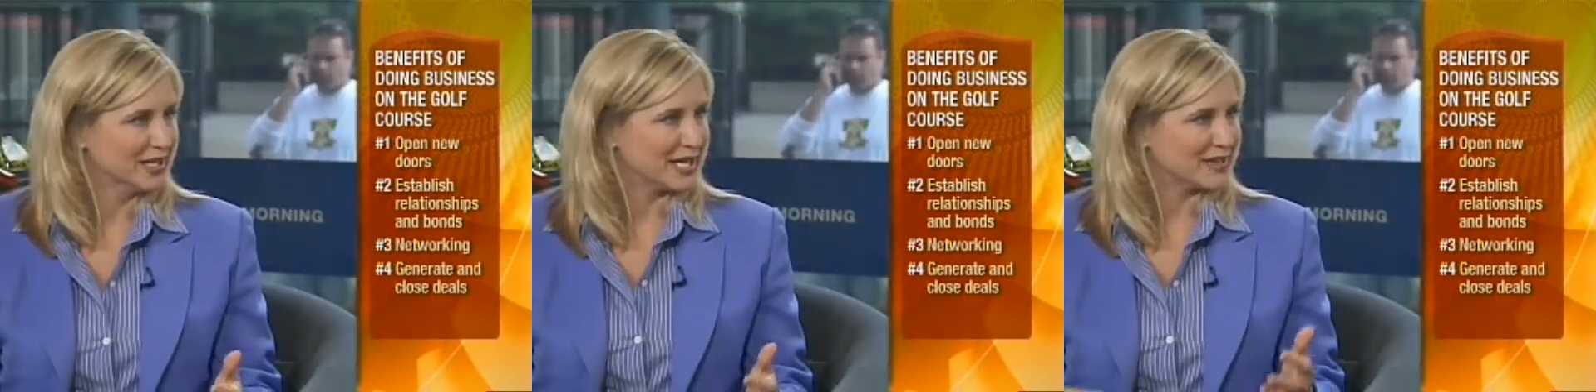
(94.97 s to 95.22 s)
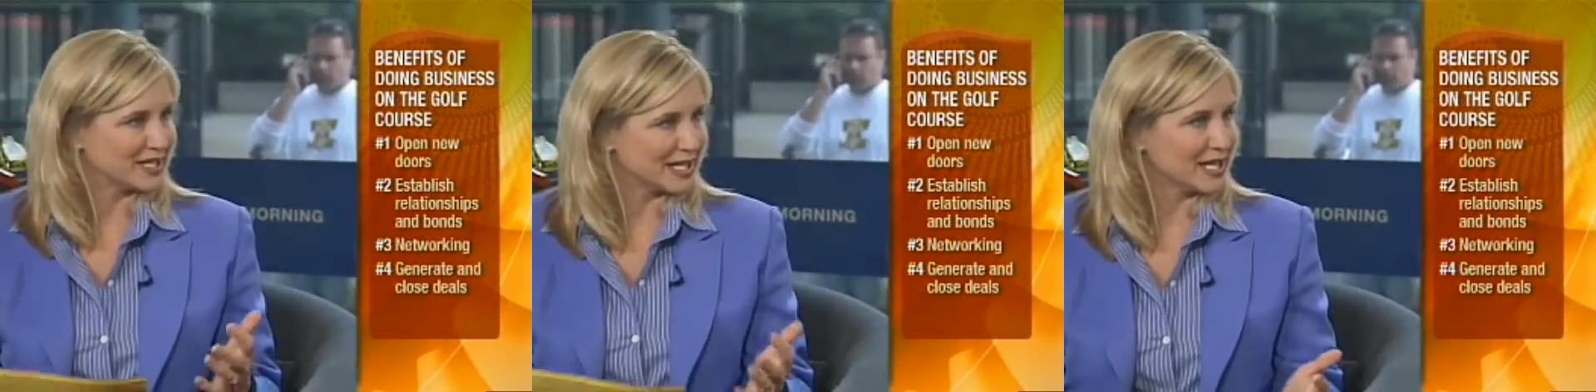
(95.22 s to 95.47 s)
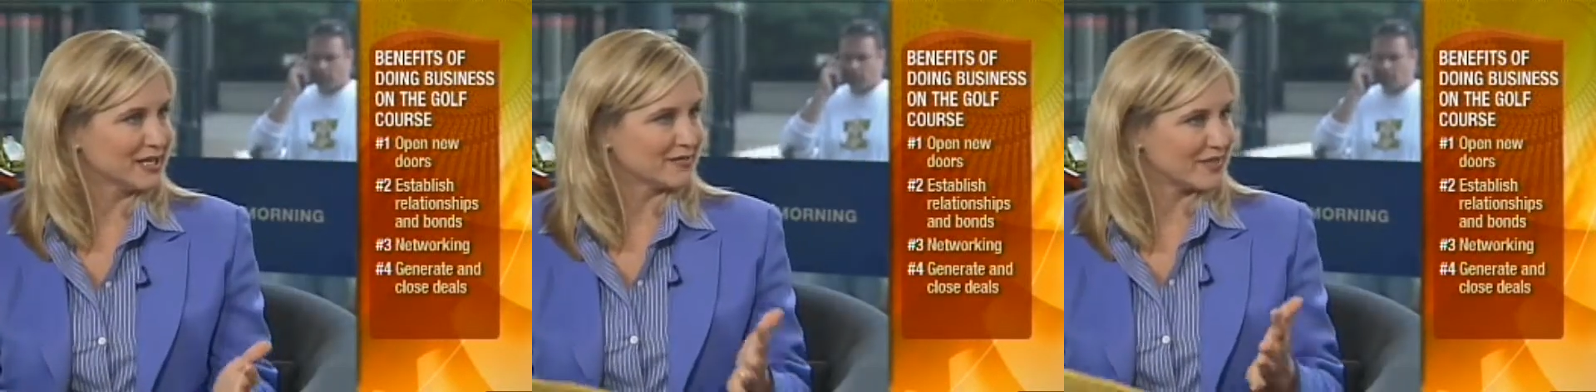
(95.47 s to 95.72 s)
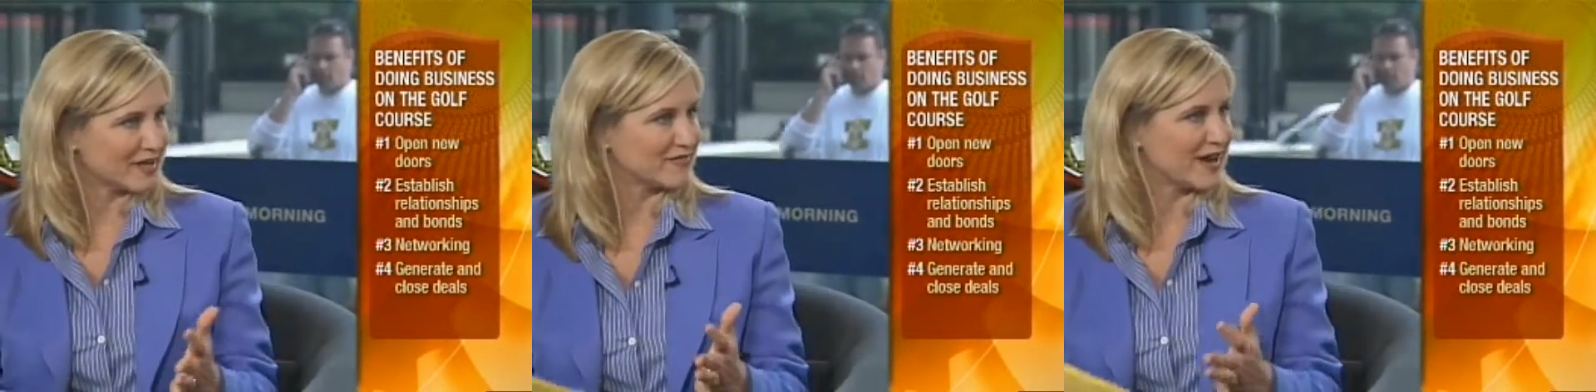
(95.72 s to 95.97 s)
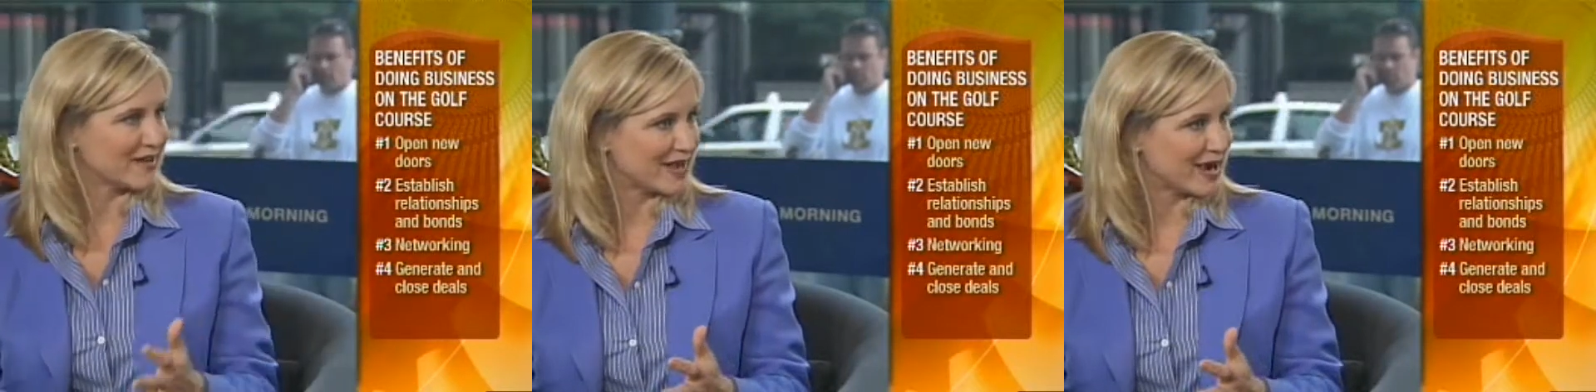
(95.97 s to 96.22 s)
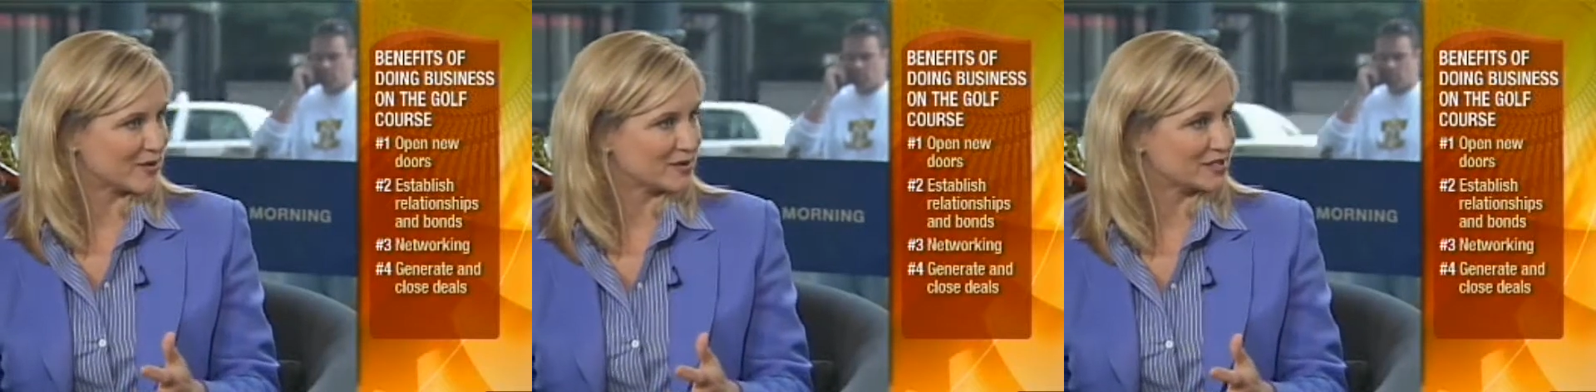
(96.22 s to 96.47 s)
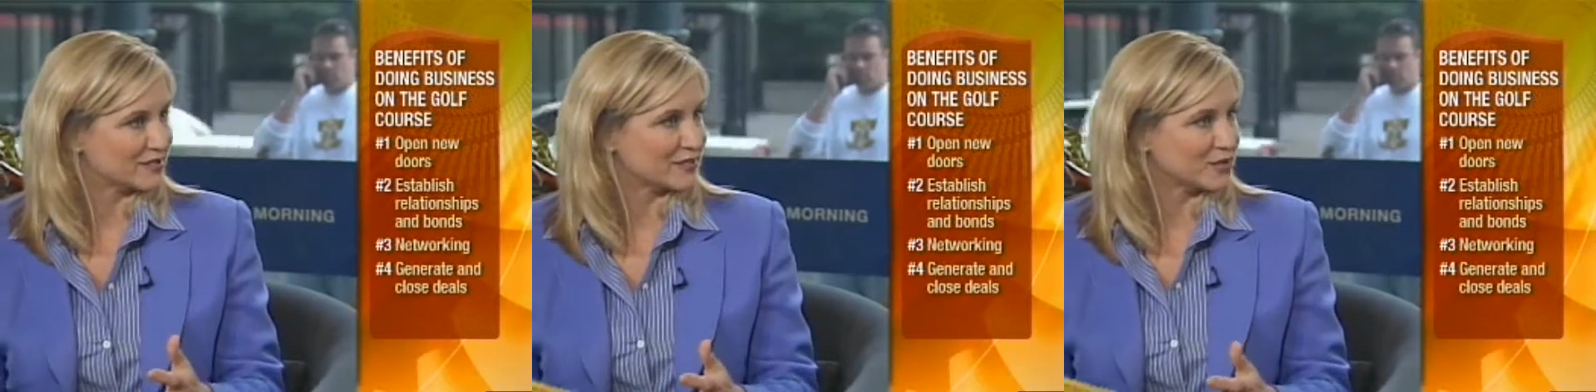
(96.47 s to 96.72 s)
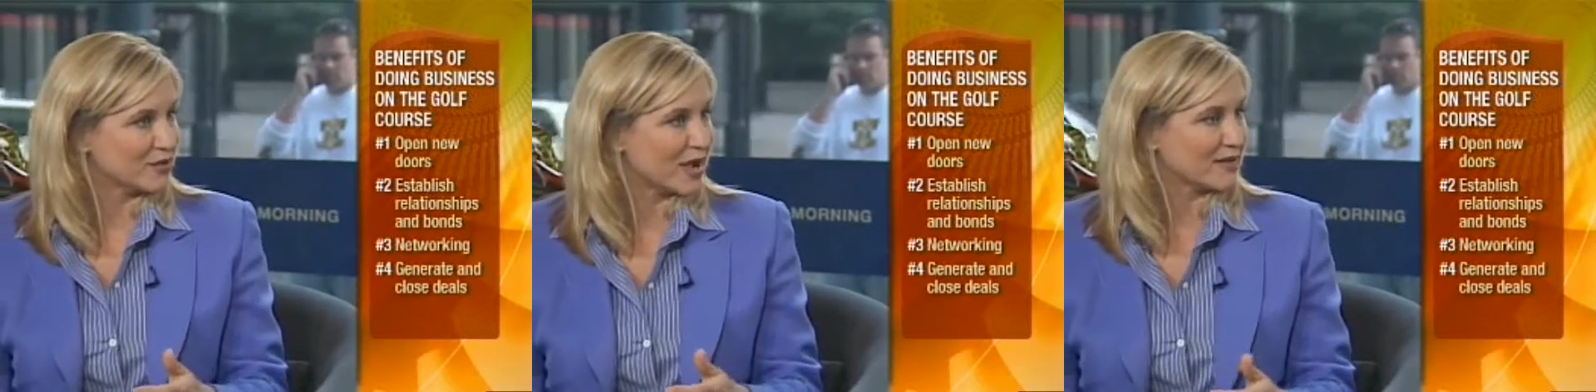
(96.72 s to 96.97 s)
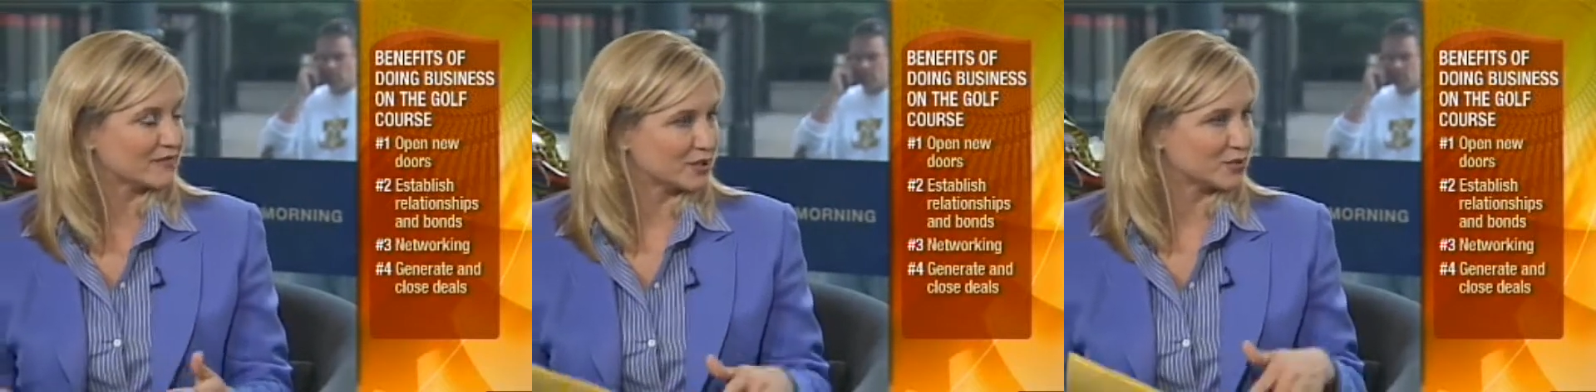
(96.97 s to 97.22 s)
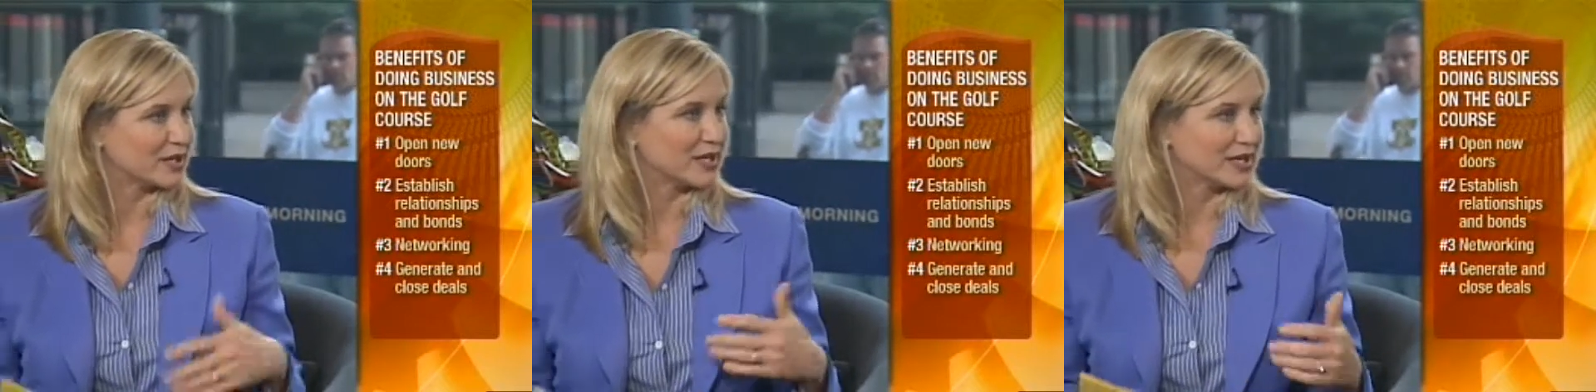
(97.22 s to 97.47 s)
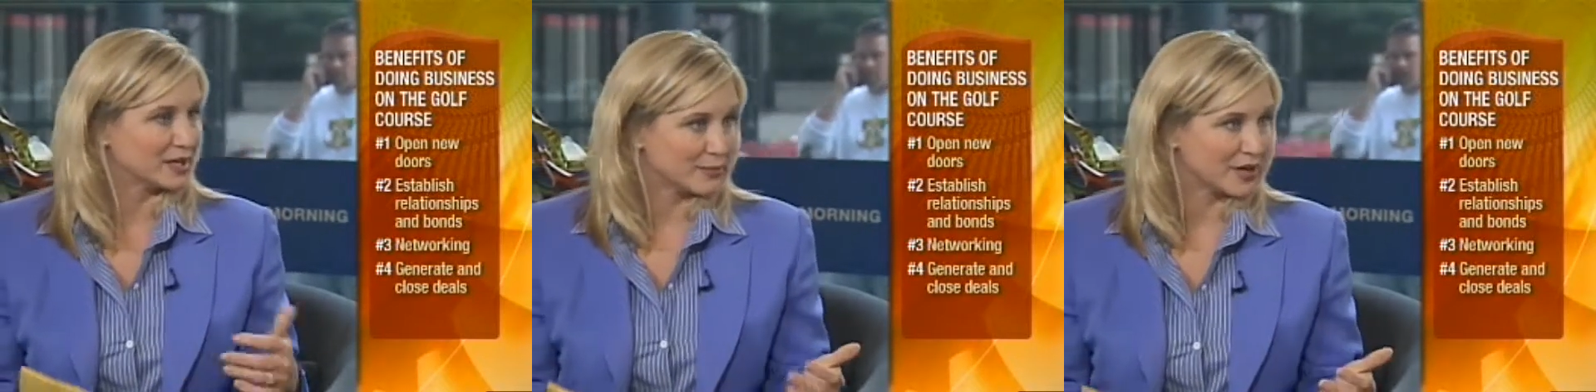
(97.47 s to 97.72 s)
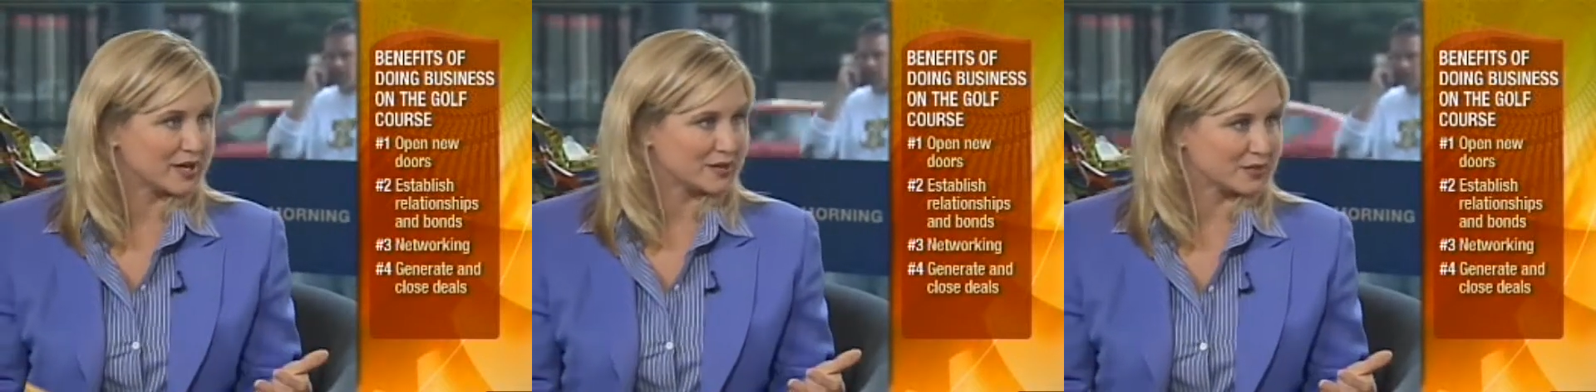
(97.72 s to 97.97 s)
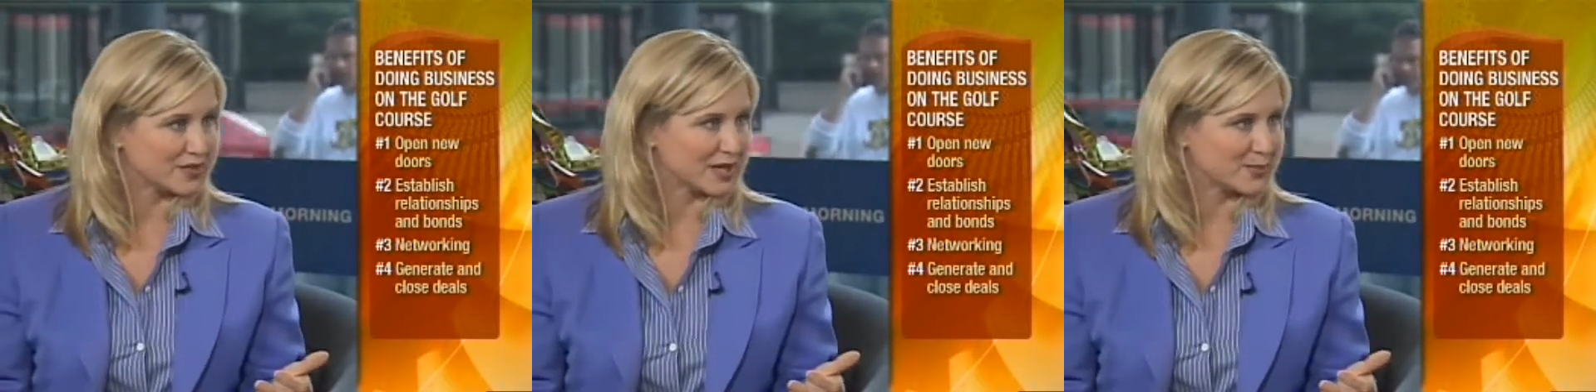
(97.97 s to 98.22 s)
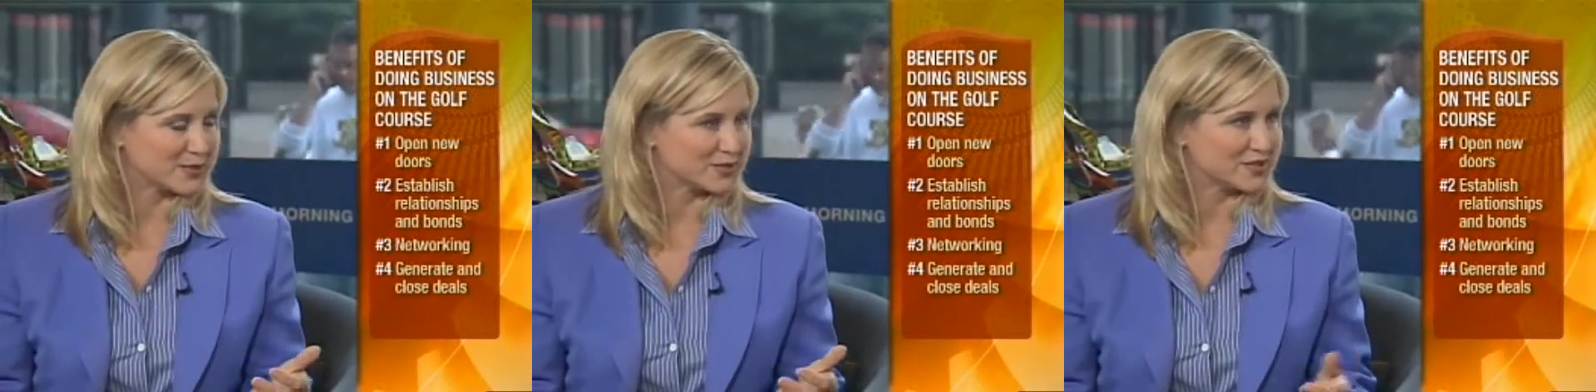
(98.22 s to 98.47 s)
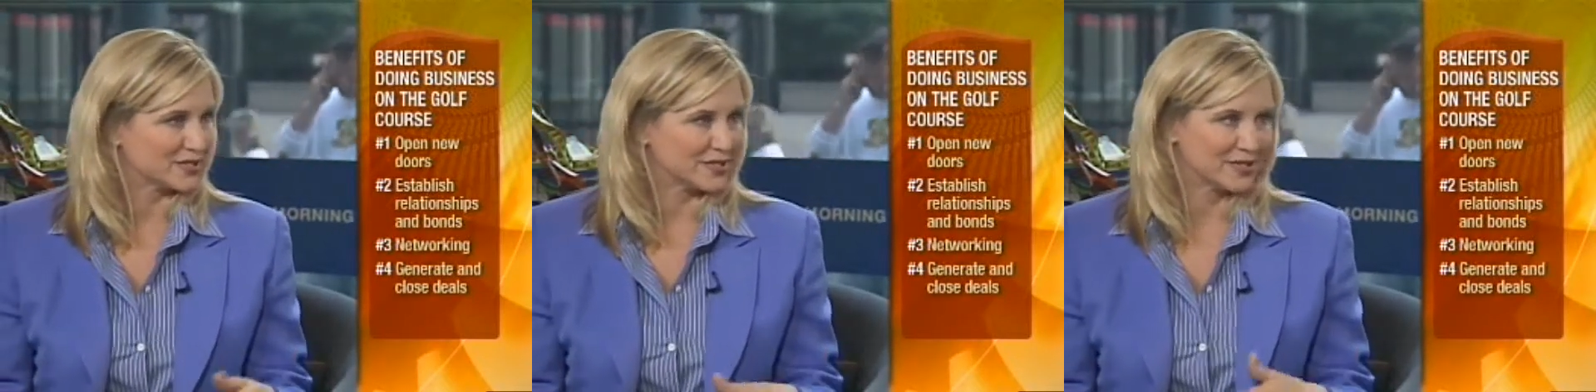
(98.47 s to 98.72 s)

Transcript: at the end of that 5 hours, if you haven't created a bond with that person,